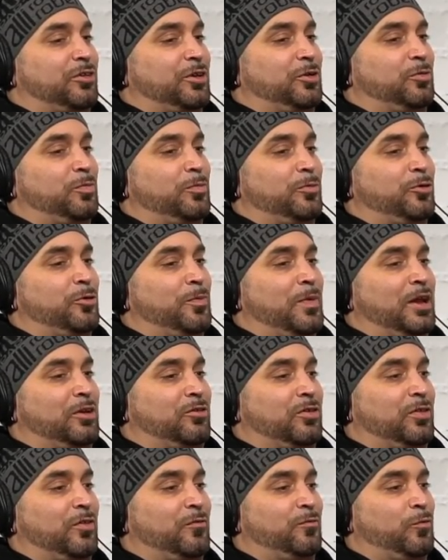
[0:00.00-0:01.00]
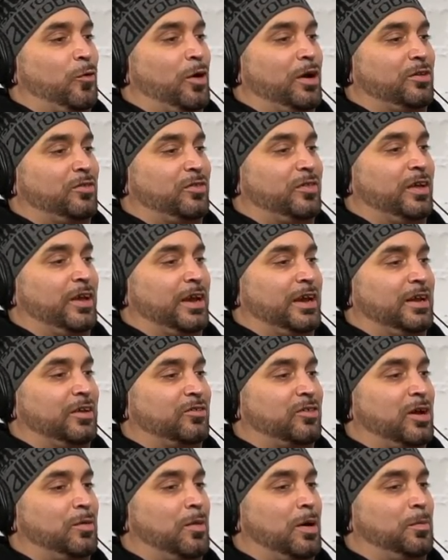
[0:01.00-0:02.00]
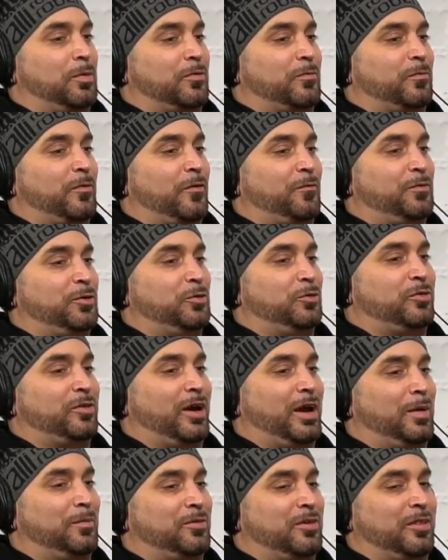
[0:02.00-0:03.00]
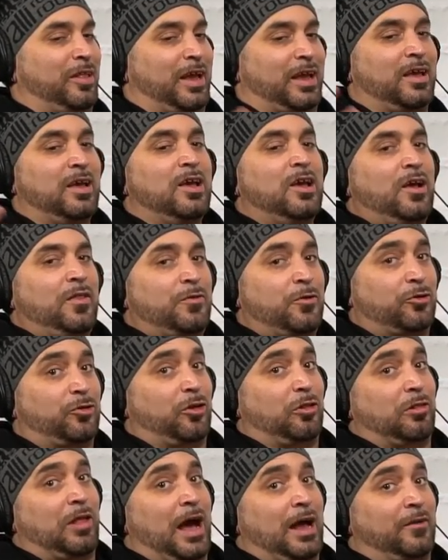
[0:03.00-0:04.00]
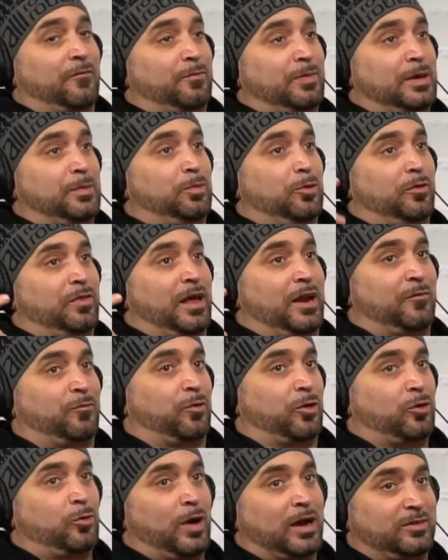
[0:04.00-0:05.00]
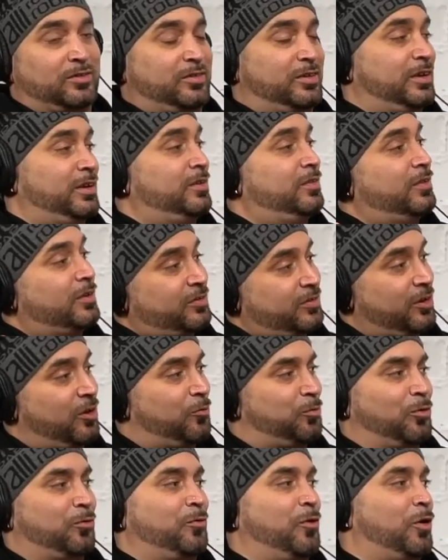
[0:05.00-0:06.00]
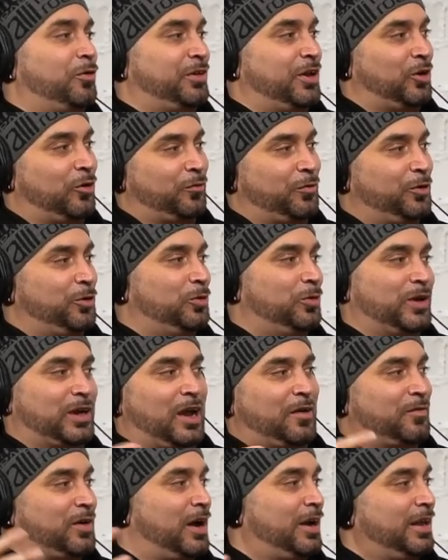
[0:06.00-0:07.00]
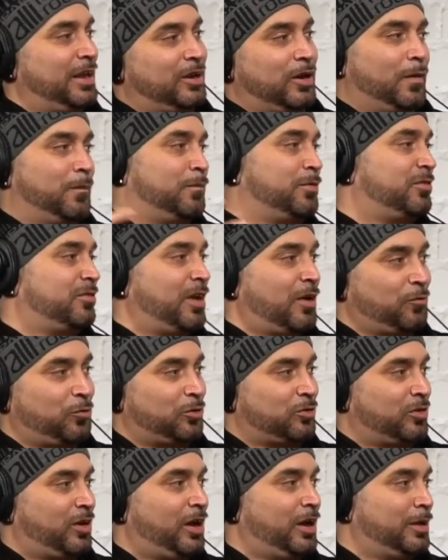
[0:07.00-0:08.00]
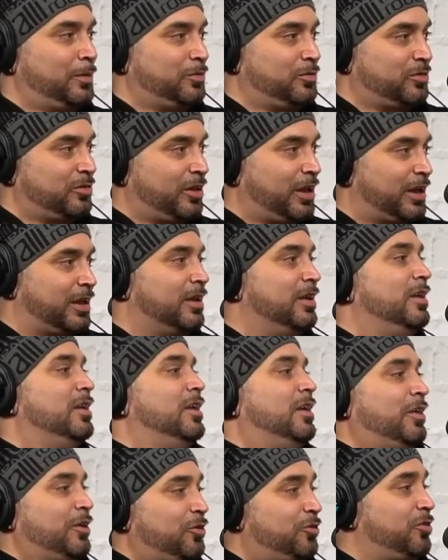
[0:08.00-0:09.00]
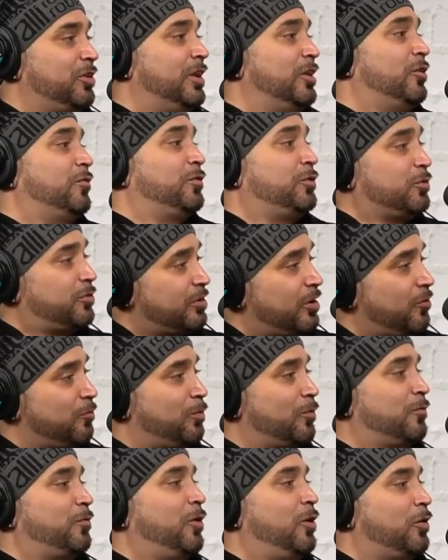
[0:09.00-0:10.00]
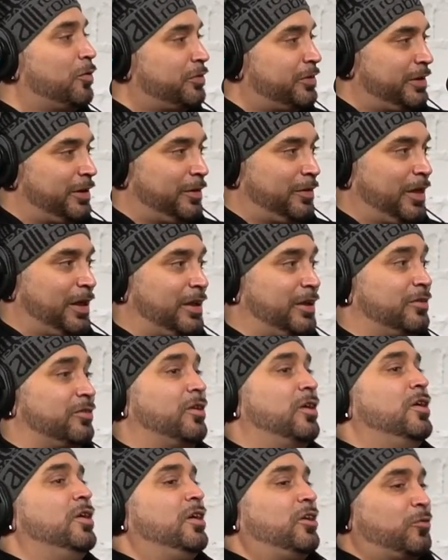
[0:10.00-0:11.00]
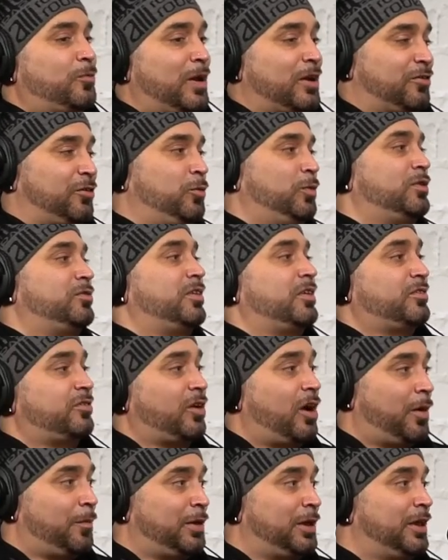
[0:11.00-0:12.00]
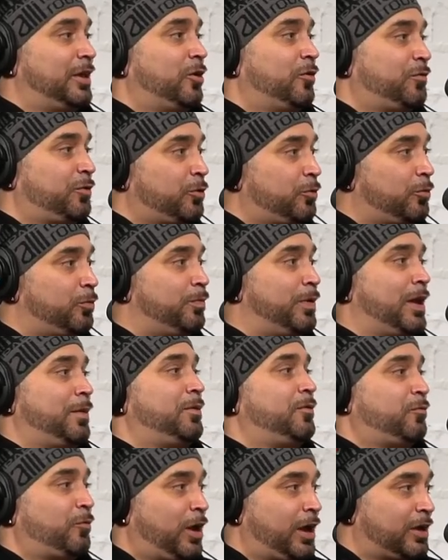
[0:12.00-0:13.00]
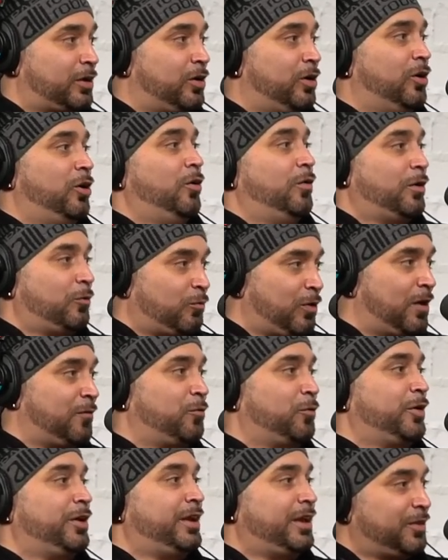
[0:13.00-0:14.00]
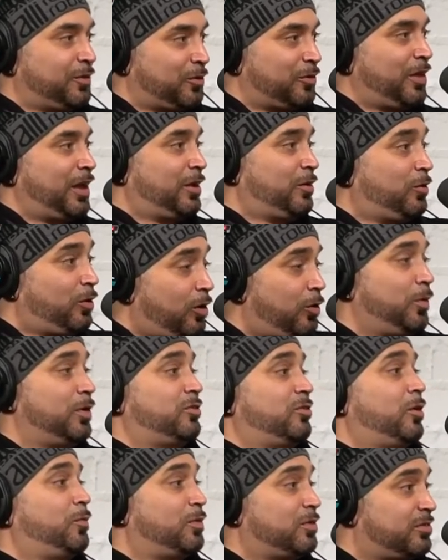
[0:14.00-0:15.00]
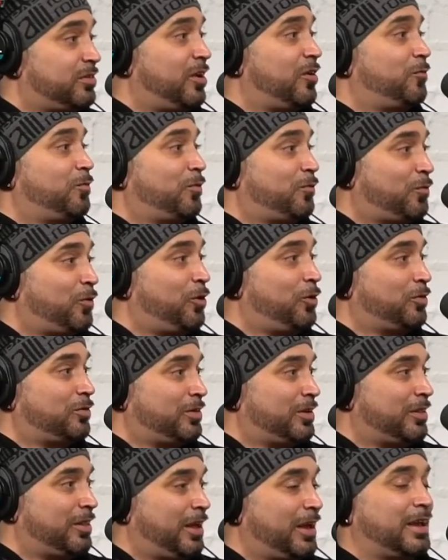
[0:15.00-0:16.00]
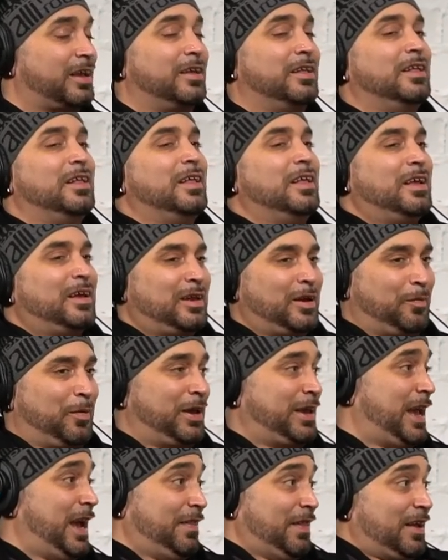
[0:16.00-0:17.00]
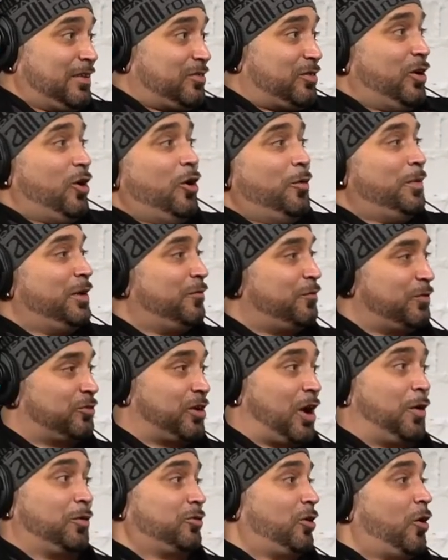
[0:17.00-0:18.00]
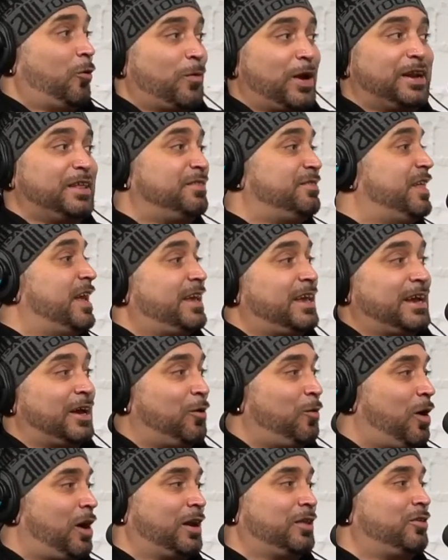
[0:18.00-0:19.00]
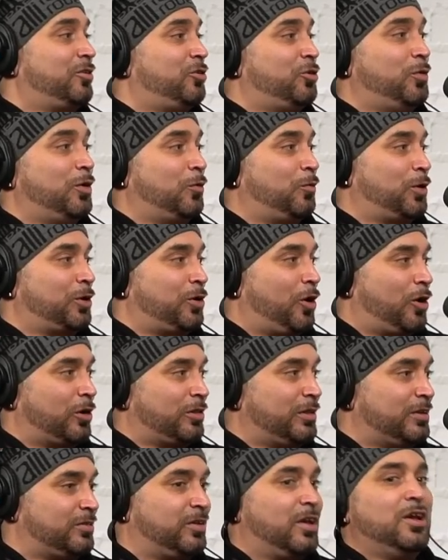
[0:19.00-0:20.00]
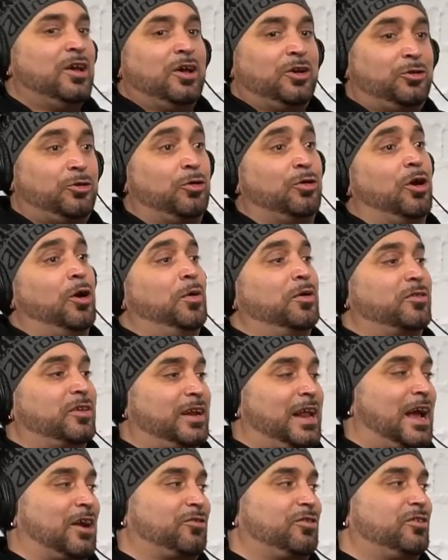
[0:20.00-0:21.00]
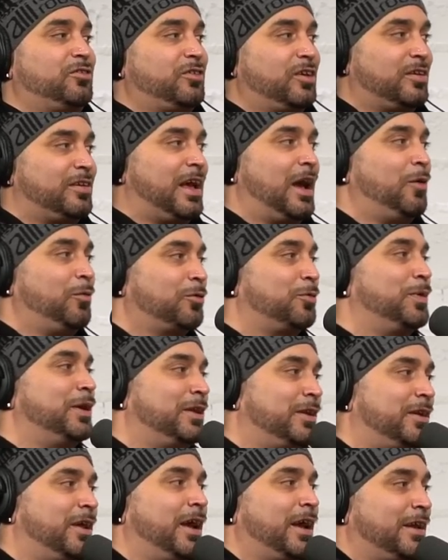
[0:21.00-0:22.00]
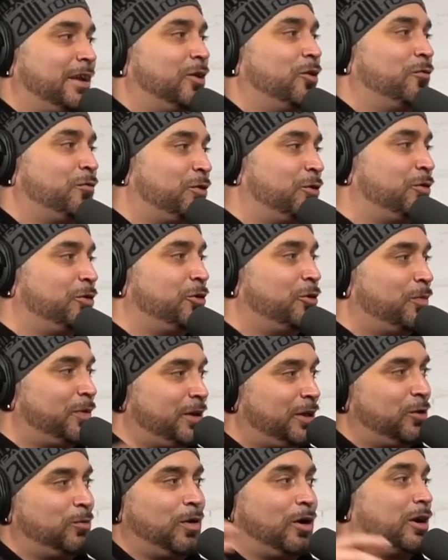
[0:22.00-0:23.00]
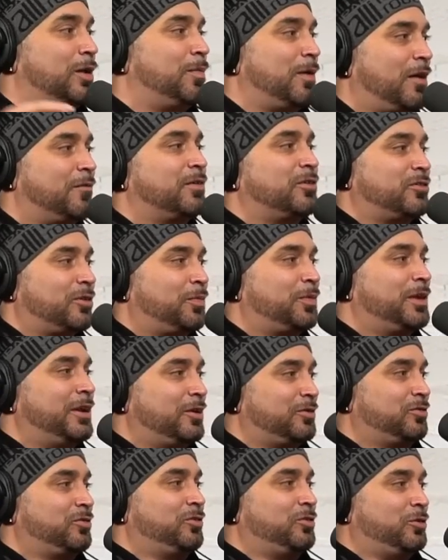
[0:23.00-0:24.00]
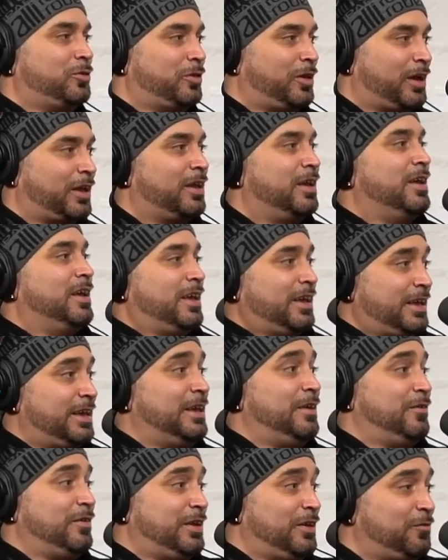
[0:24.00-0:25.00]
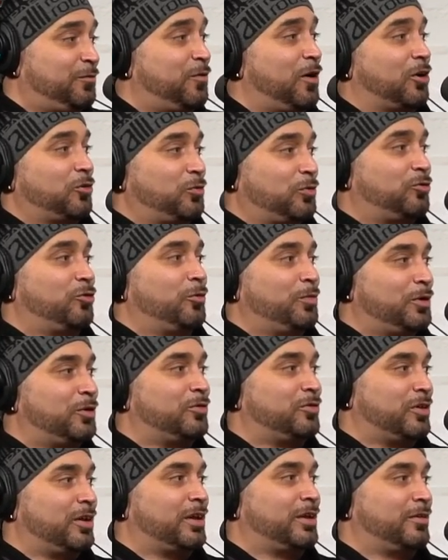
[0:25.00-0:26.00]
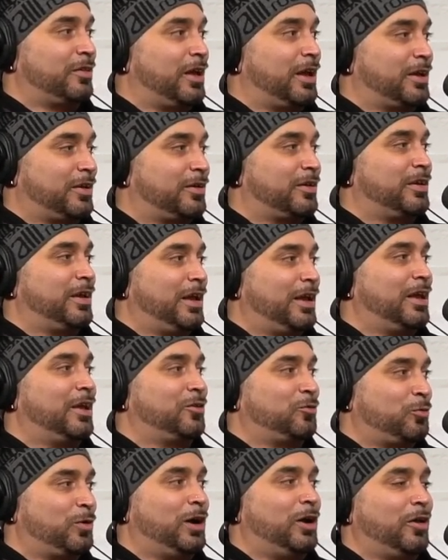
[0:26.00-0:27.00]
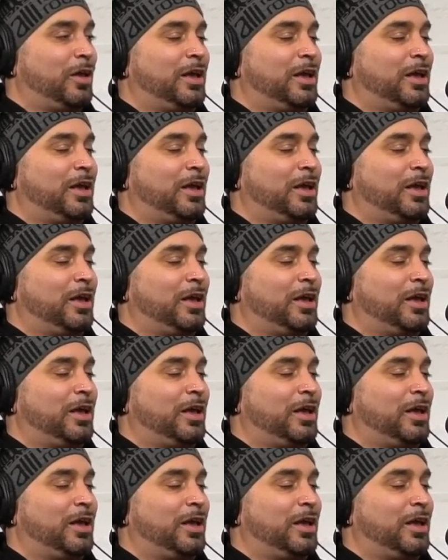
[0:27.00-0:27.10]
You mentioned the voice thing, and it's come up a few times. And like, there's a lot of people that have requested the self-provoked interview. Like, I've got hit up several times. Like, okay. You should interview self-provoked, and I like, cause especially once they saw me interview Baby Franco and Reverie, and they're like, oh, what's up with self-provoked? And like, I'm like, yeah, that's the homie. Which I was already thinking I wanted to do it regardless. Duno was gonna actually sit down with me today and interview you, but he wound up having something else to do. Like, he fucks with your music. Like, as well.